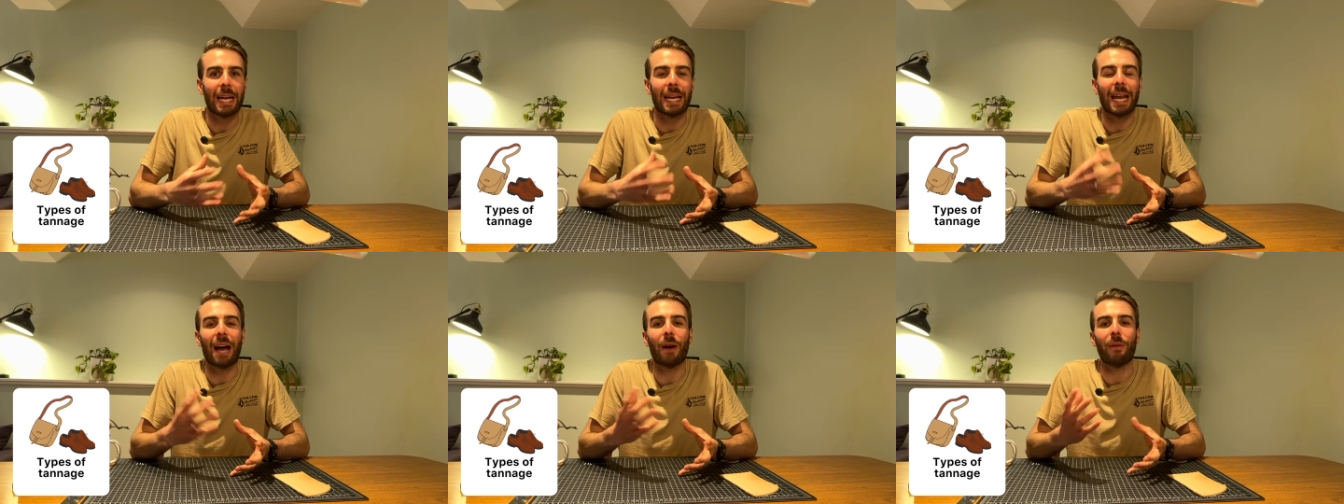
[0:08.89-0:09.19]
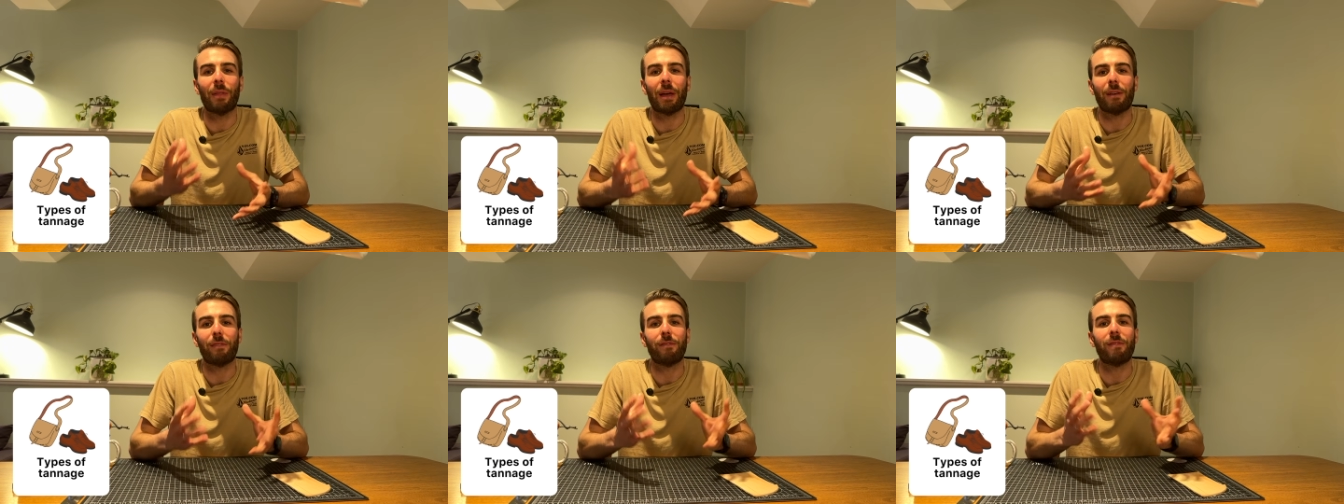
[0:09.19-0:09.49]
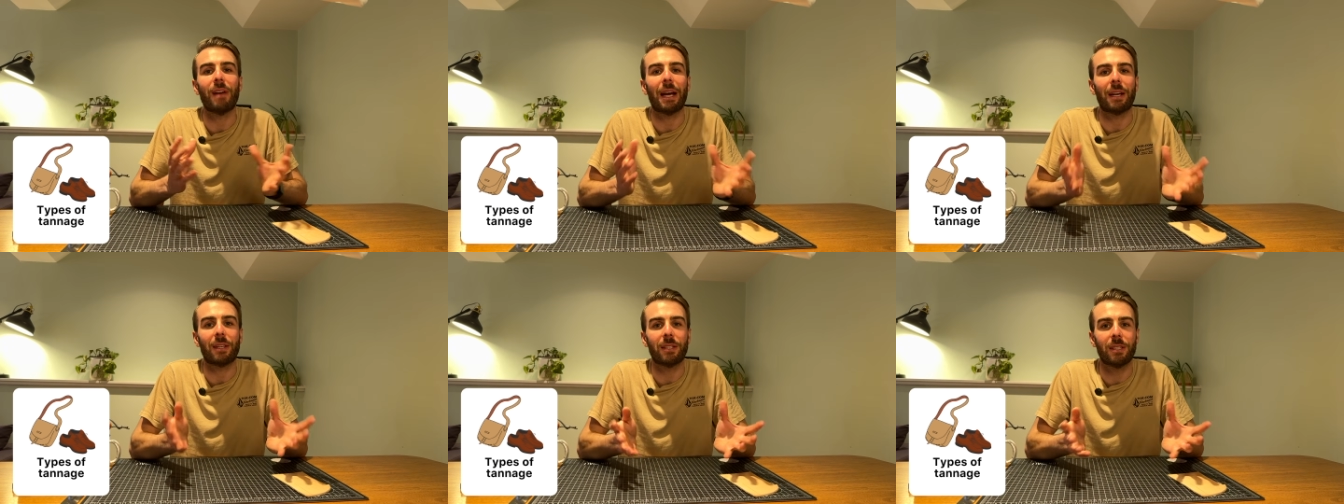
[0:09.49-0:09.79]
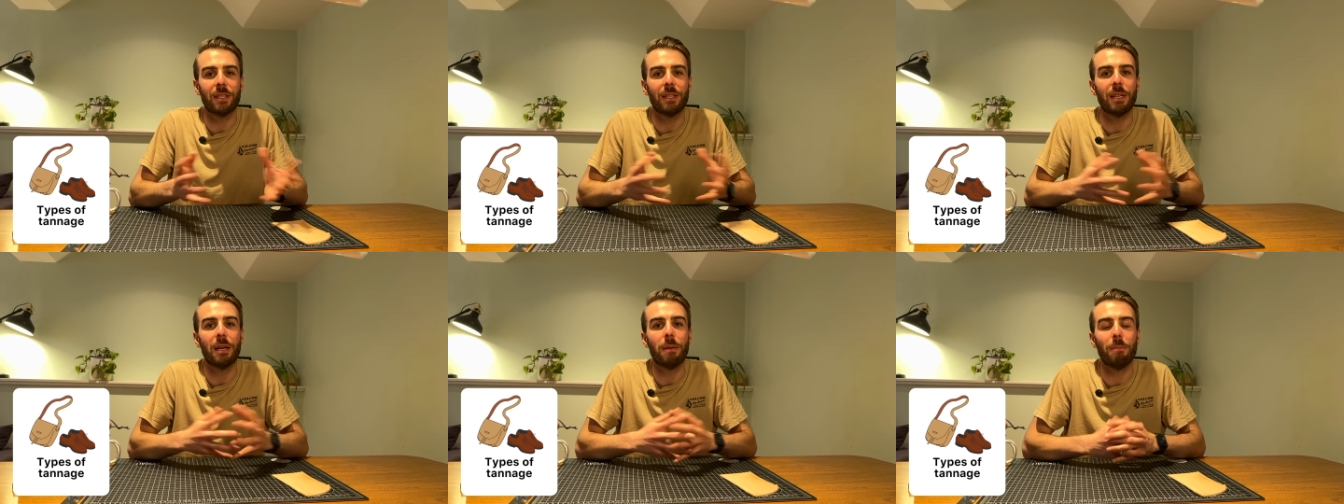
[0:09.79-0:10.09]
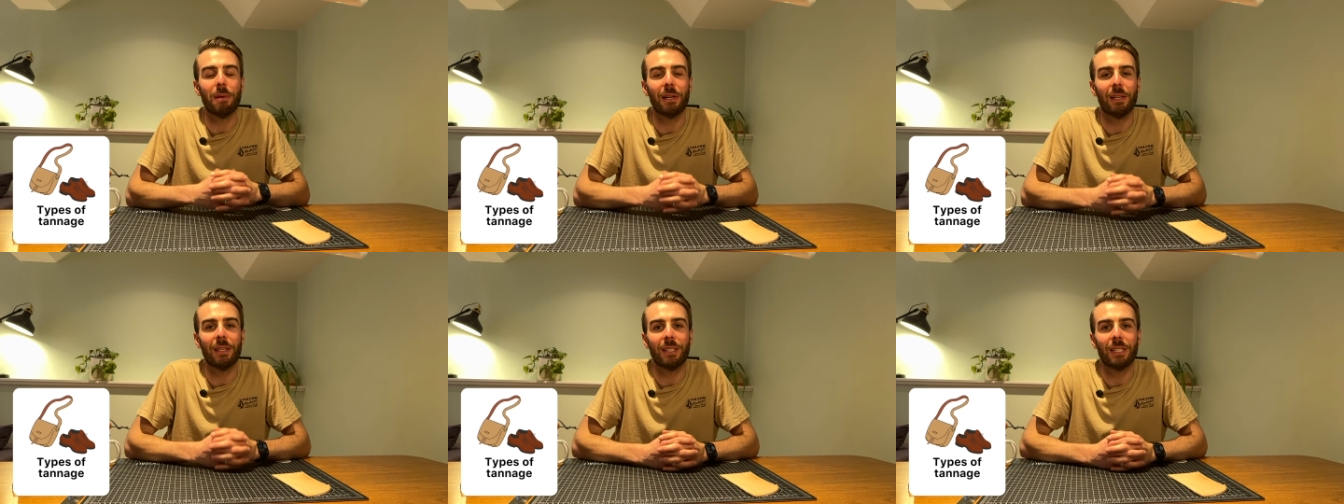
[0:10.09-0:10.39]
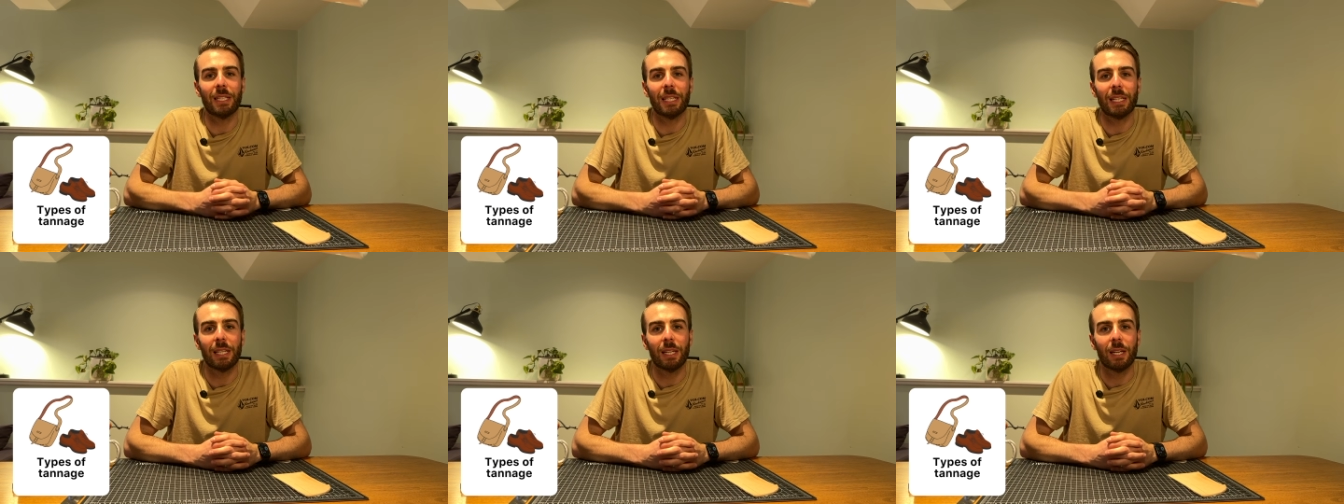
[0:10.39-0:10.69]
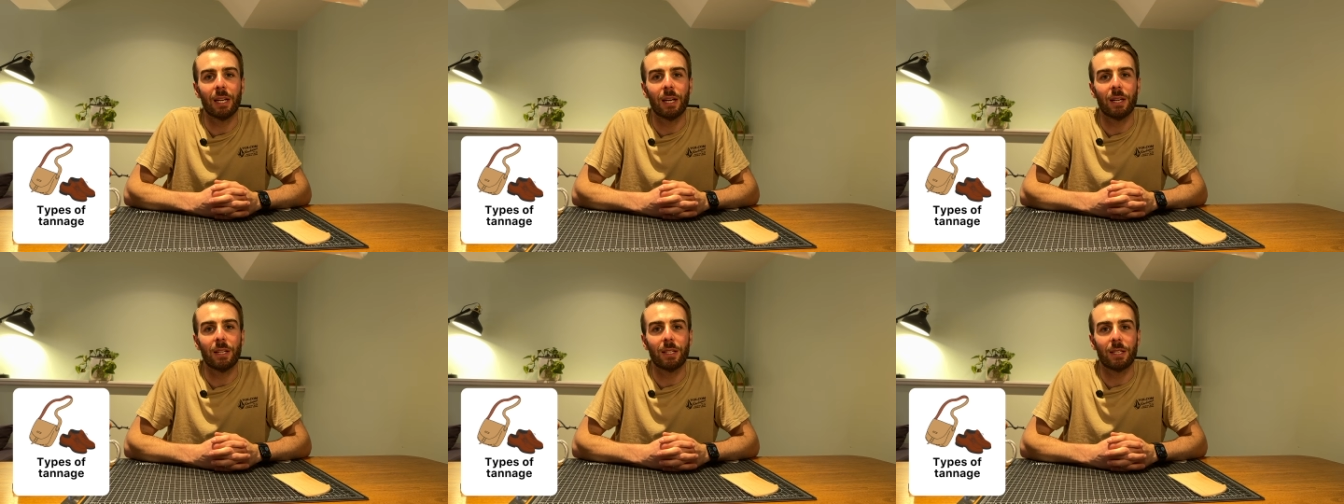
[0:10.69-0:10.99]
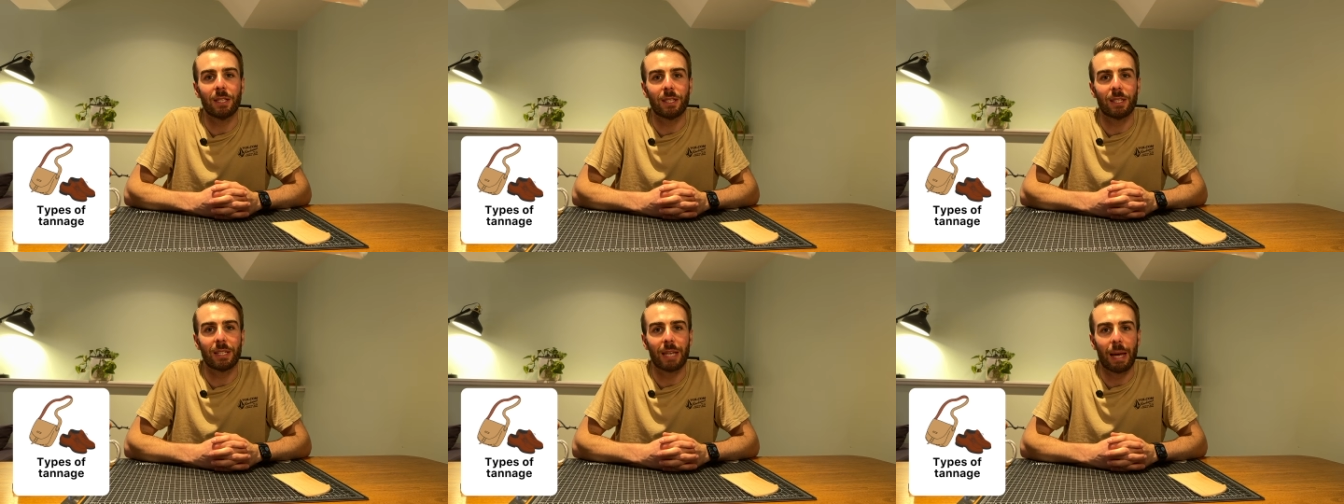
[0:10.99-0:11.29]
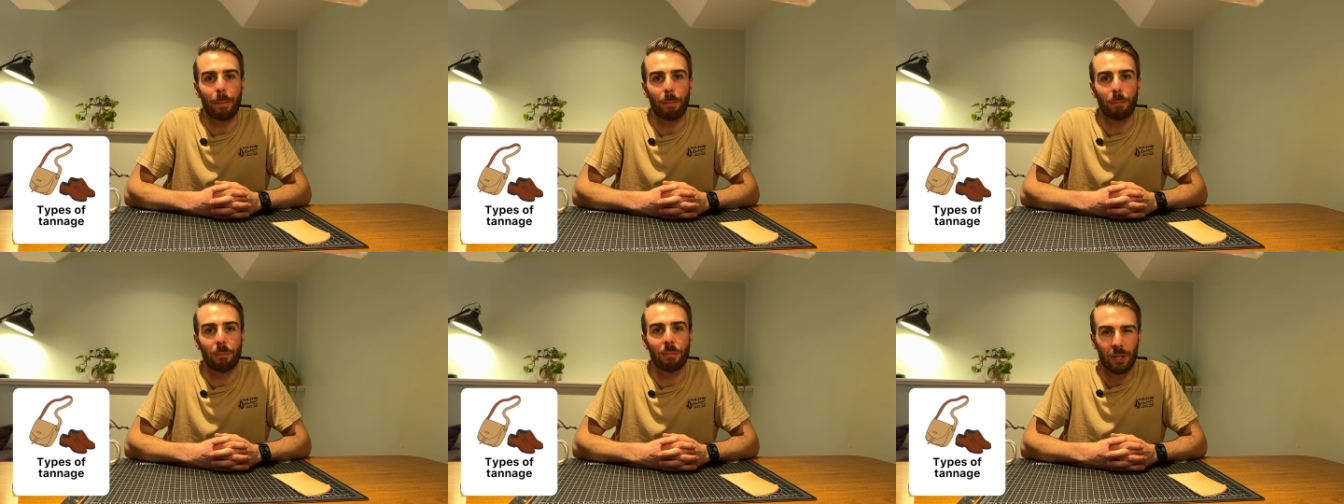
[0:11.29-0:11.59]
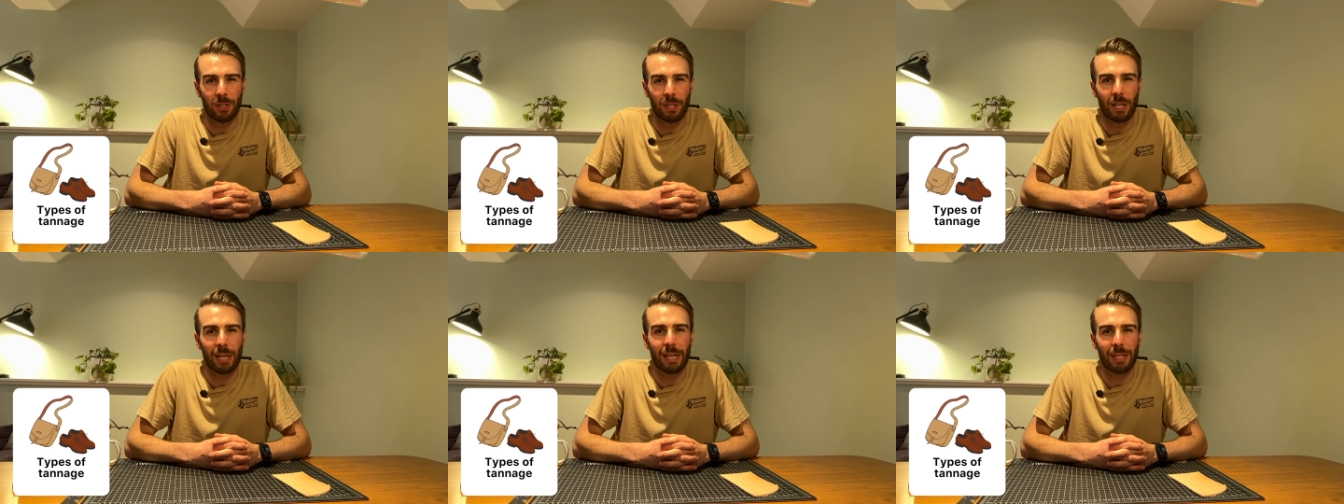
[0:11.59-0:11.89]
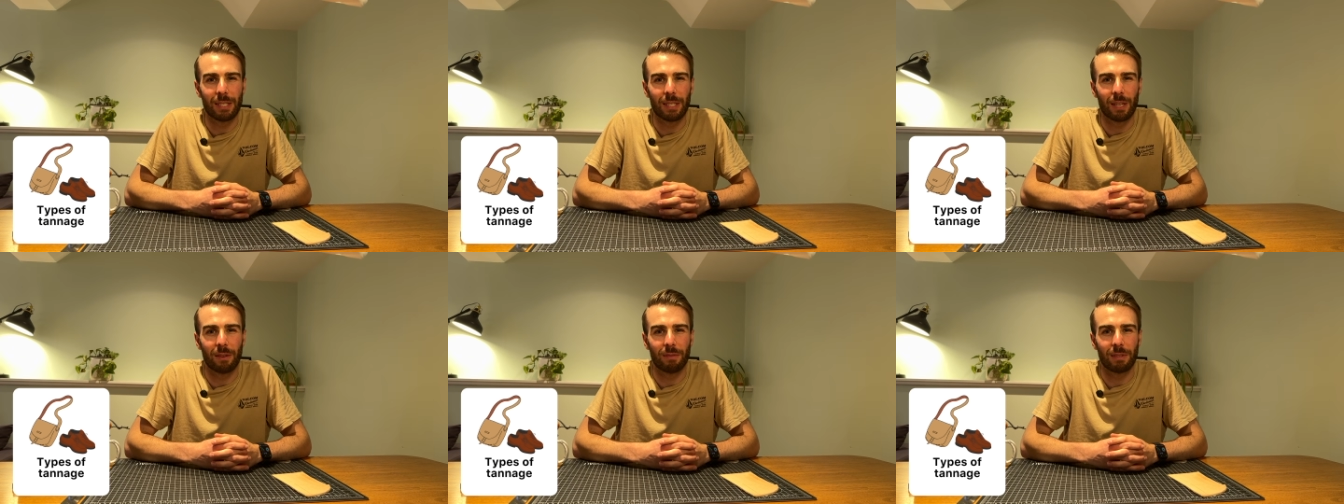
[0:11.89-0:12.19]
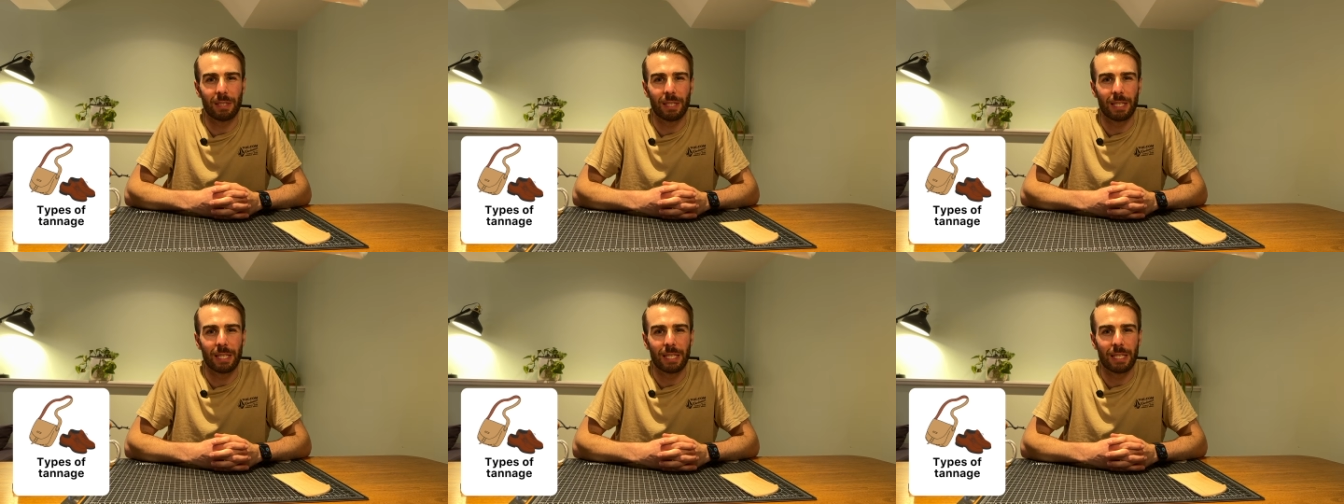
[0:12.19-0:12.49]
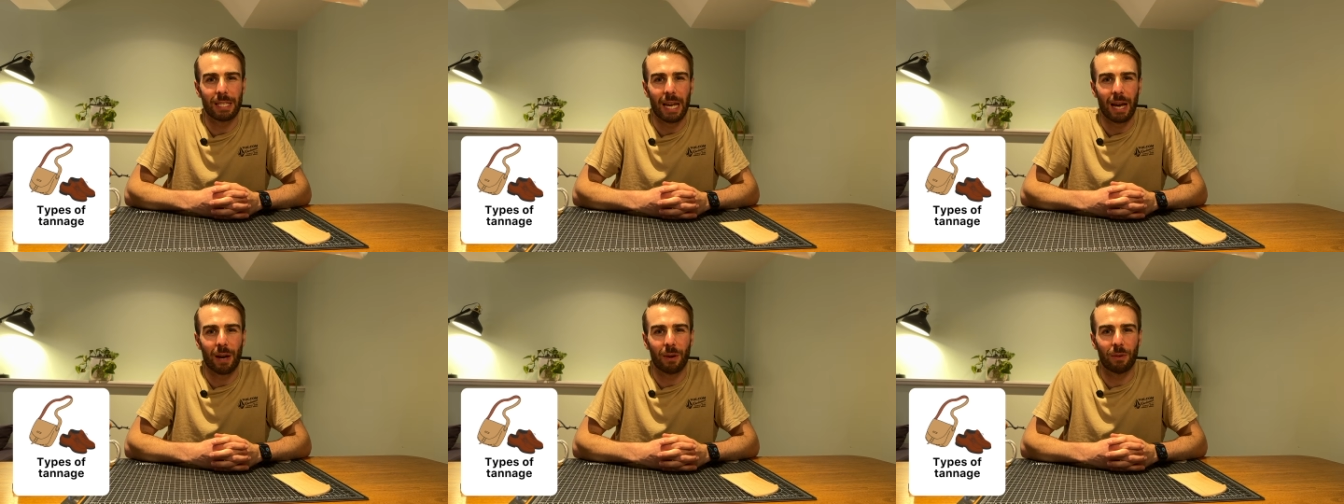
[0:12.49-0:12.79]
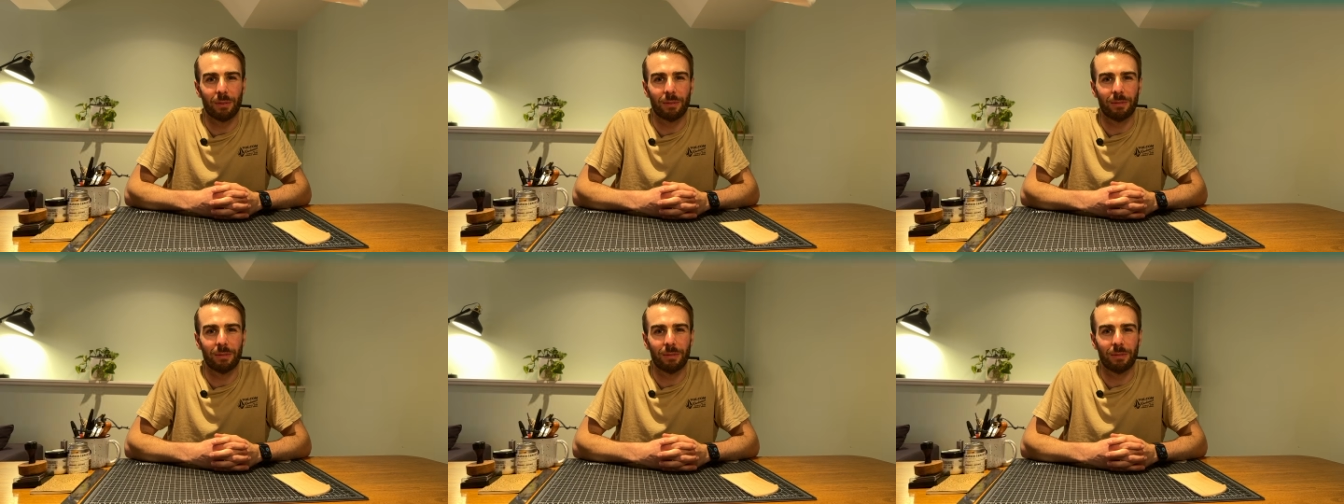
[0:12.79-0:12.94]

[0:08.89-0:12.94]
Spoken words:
how they affect the ability to stamp. So let's dive into this now.